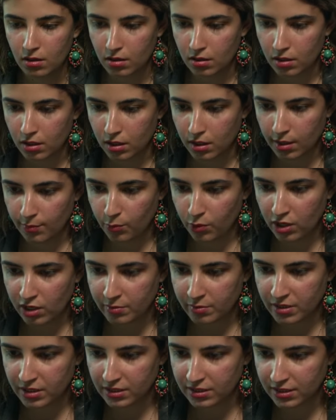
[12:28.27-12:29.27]
Uh,
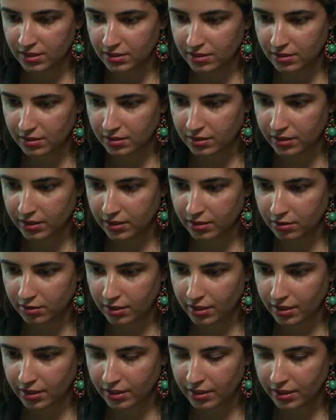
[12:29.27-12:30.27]
Mohammed is asking, can
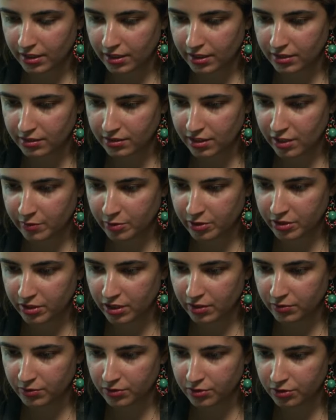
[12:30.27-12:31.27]
I uh, can I ask how many
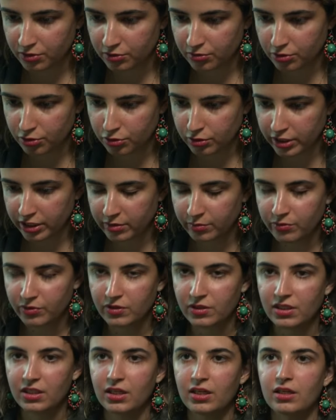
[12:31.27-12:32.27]
hours you train per
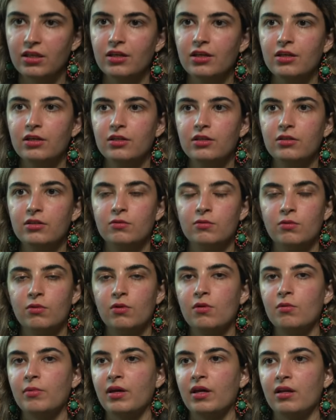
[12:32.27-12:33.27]
day?
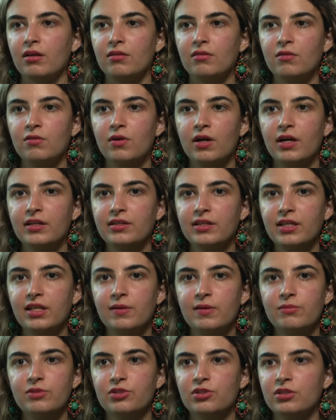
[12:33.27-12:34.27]
Oh man, right now
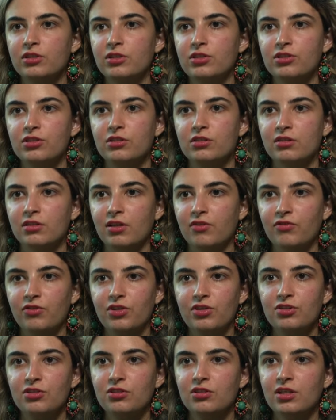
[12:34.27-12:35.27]
I'm just teaching. If
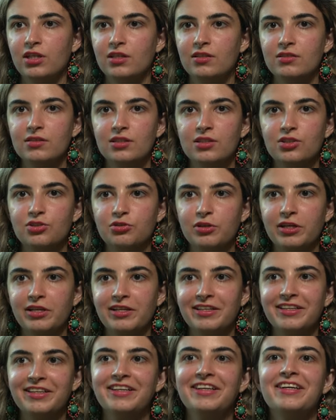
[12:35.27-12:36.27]
teaching counts as
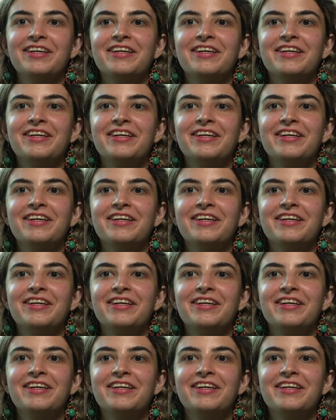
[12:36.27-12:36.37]
training,